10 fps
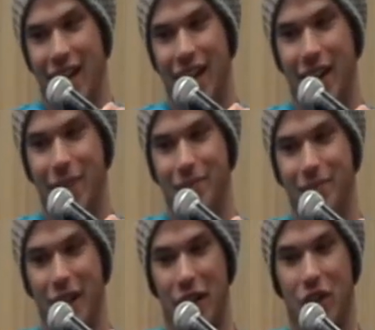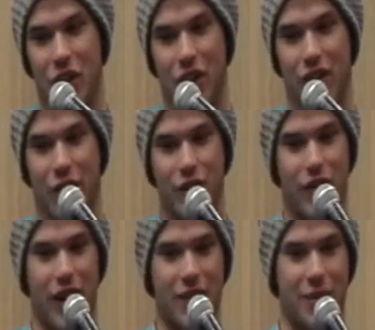Um, Dane Cook
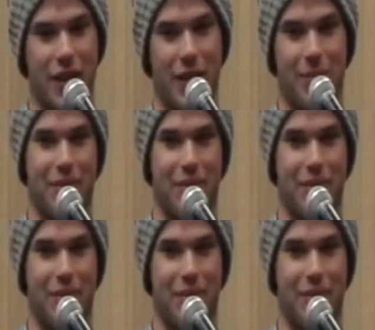always cracks me up.